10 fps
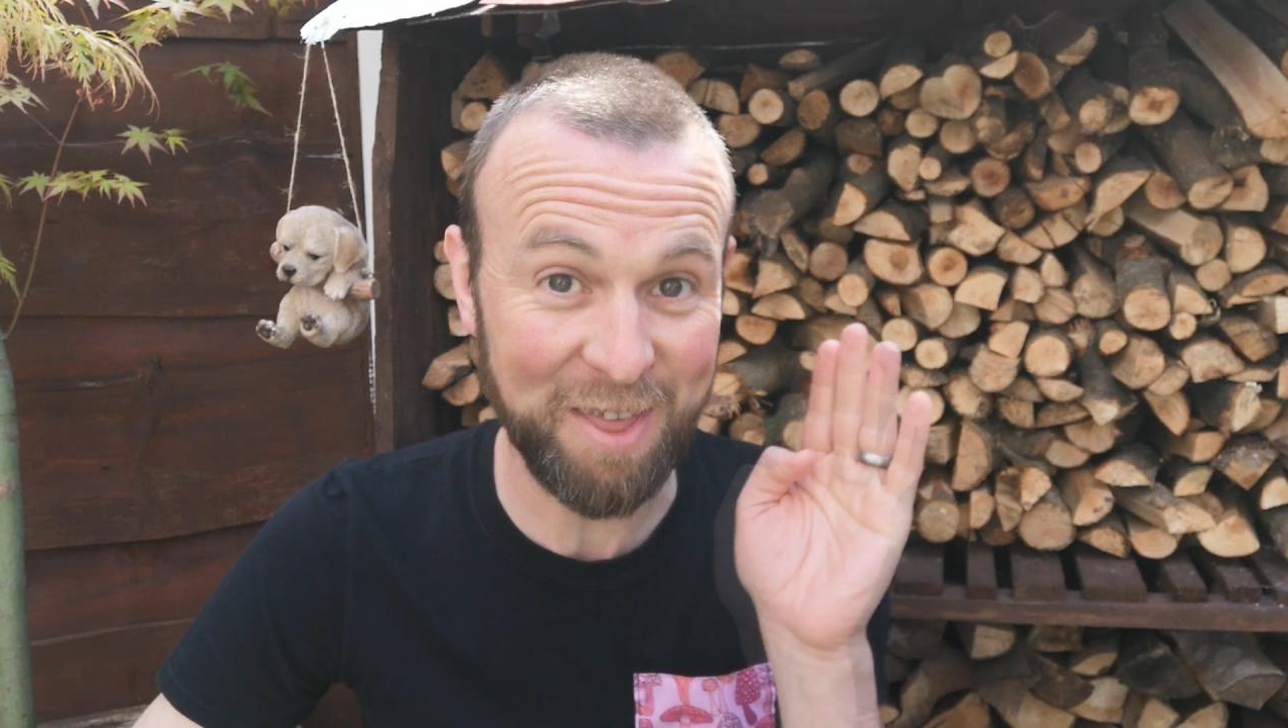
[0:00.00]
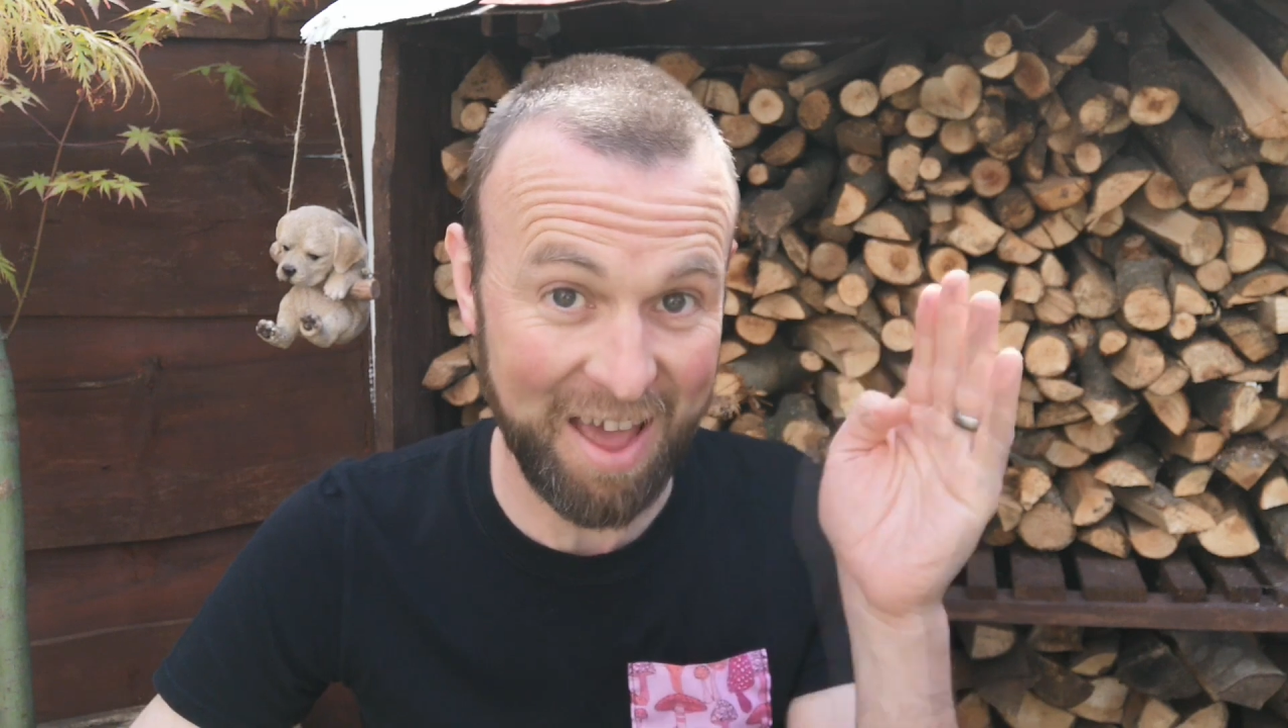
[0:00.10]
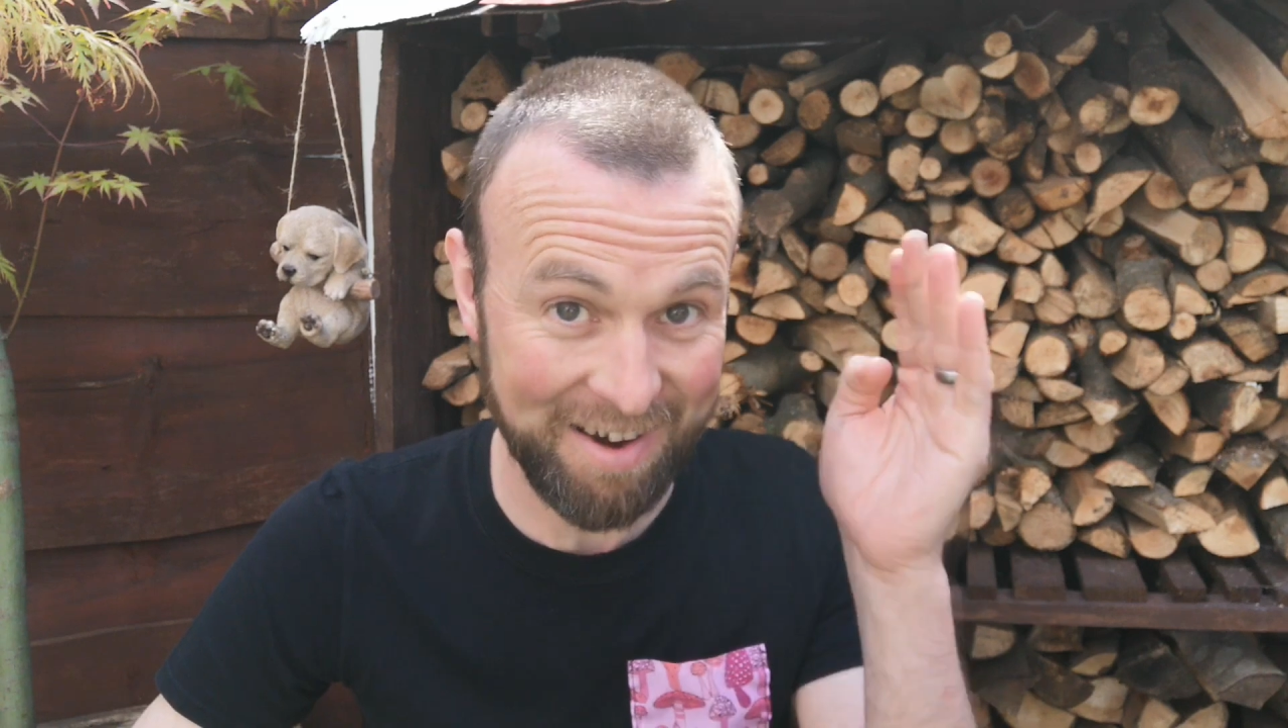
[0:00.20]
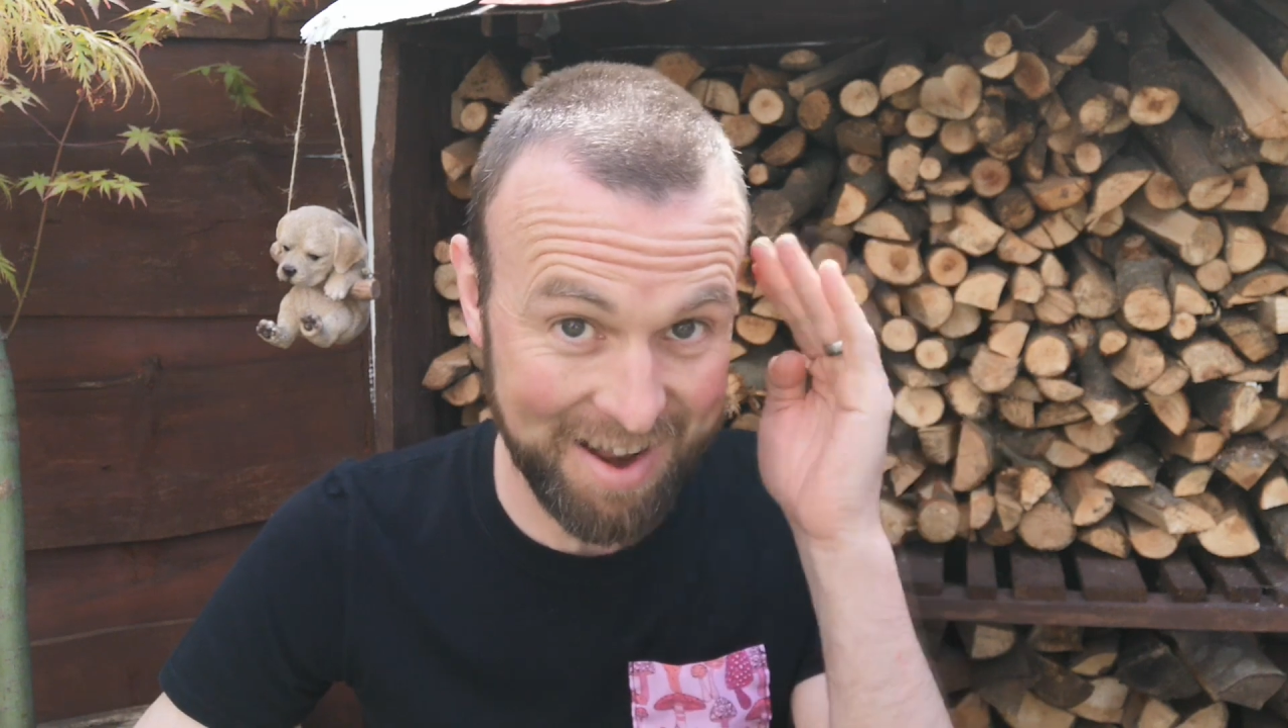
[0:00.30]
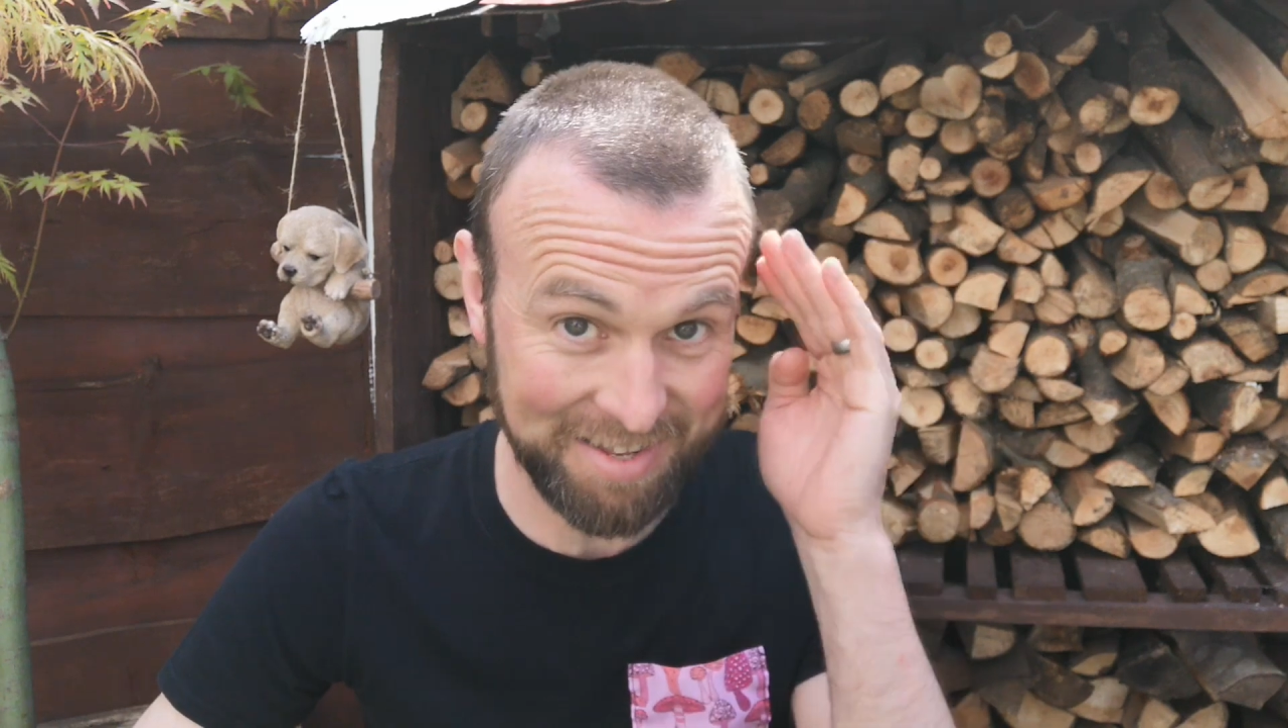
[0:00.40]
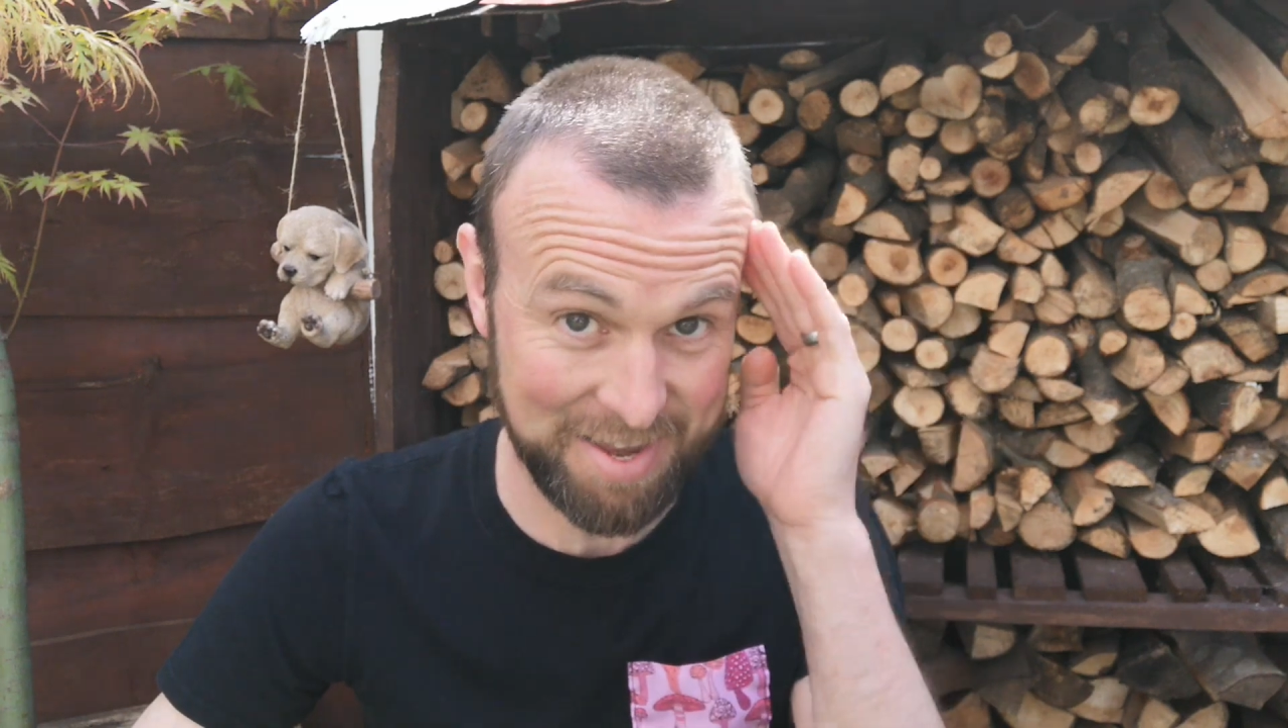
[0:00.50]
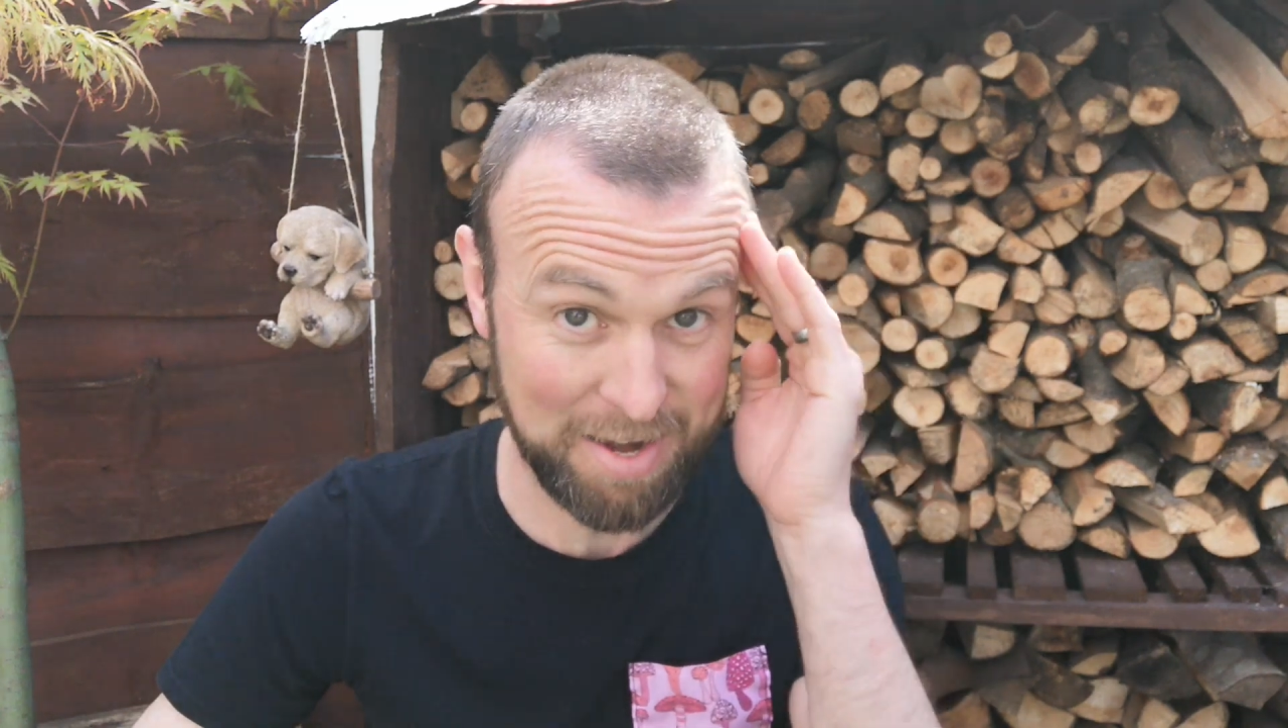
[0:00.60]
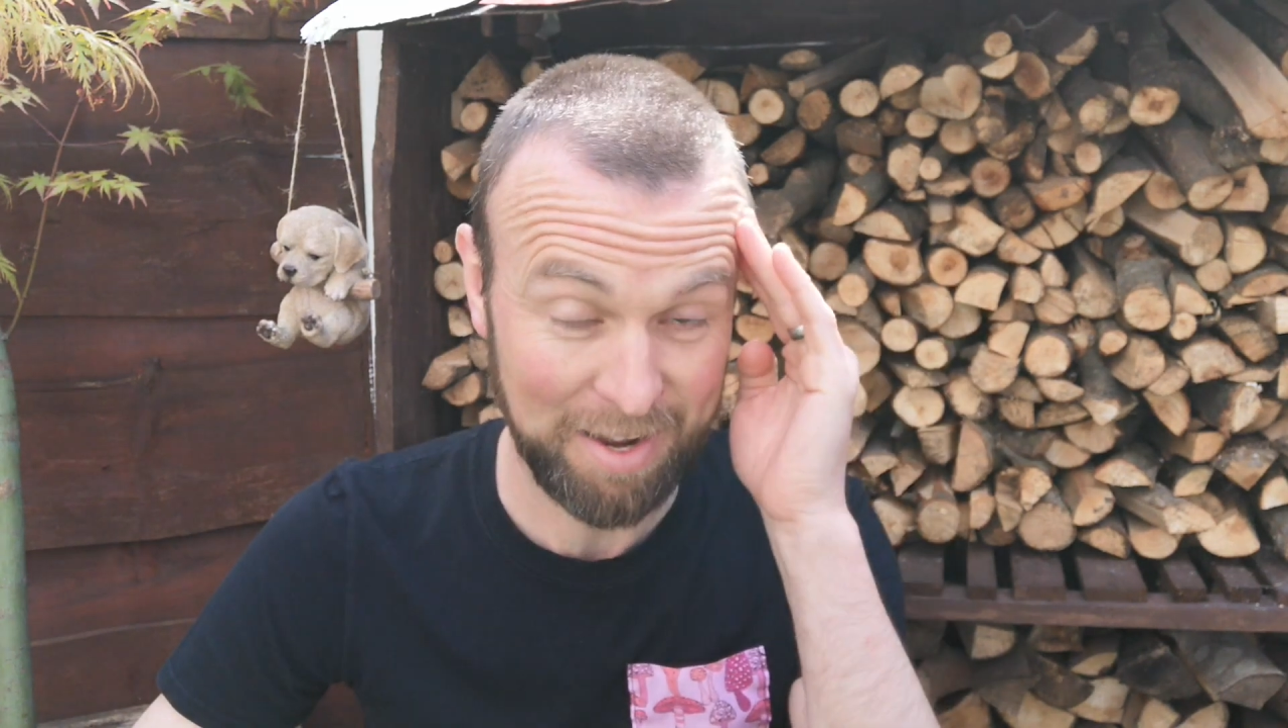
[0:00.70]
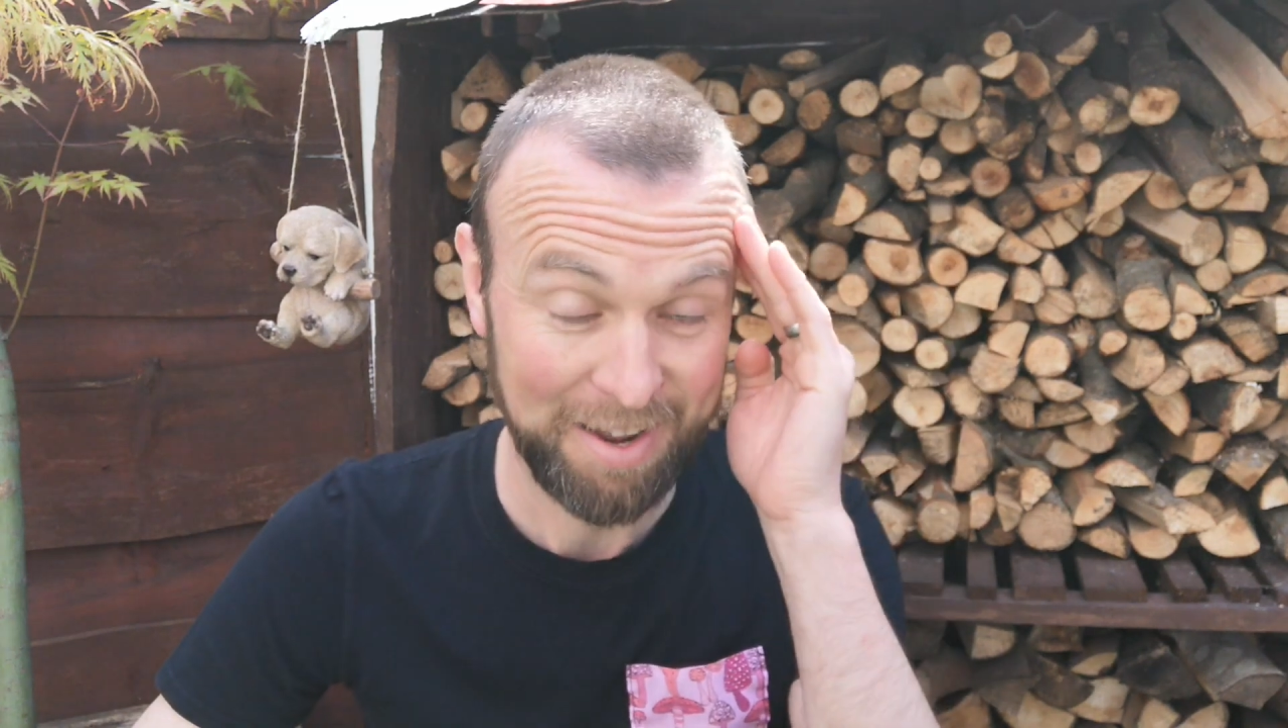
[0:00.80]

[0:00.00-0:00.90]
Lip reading: their heads in.